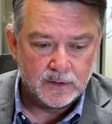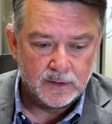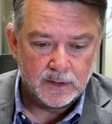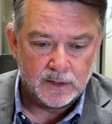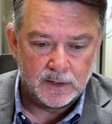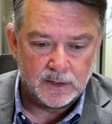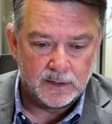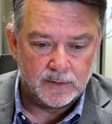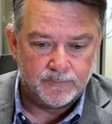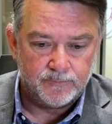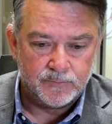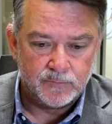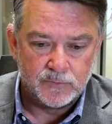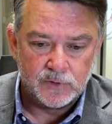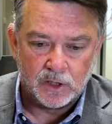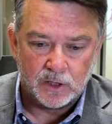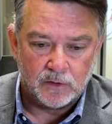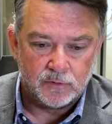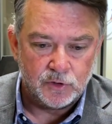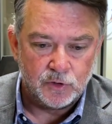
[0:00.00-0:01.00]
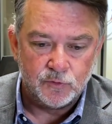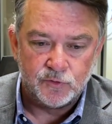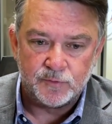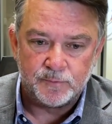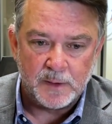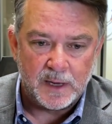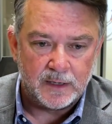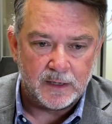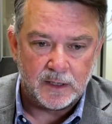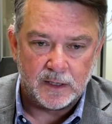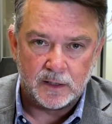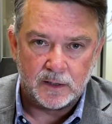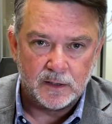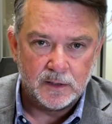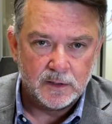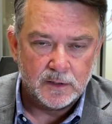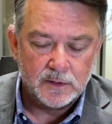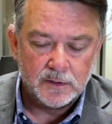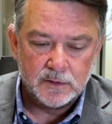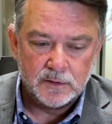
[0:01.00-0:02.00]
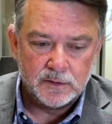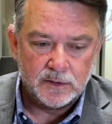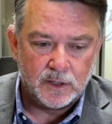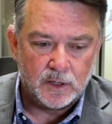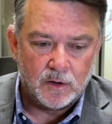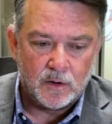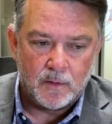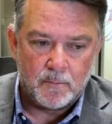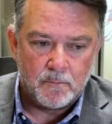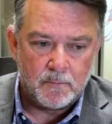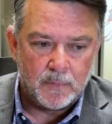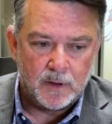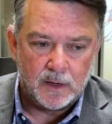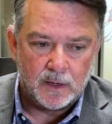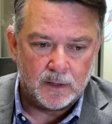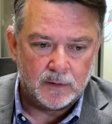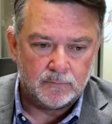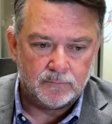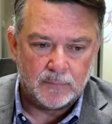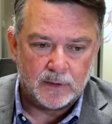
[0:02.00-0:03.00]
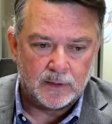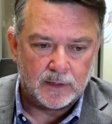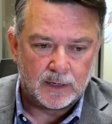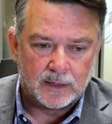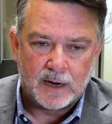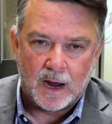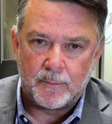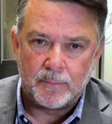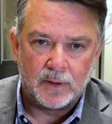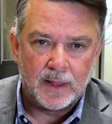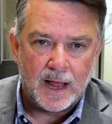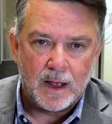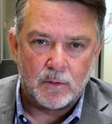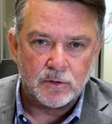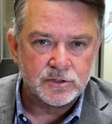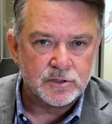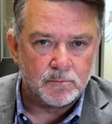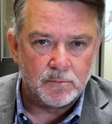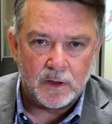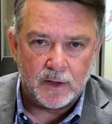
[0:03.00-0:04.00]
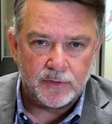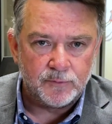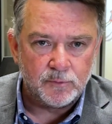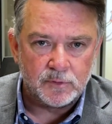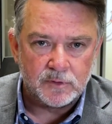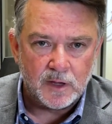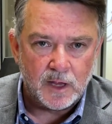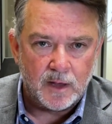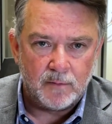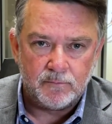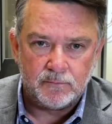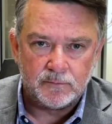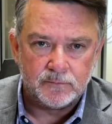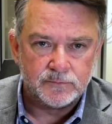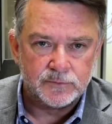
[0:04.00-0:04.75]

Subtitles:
you spending a couple hours a month with them,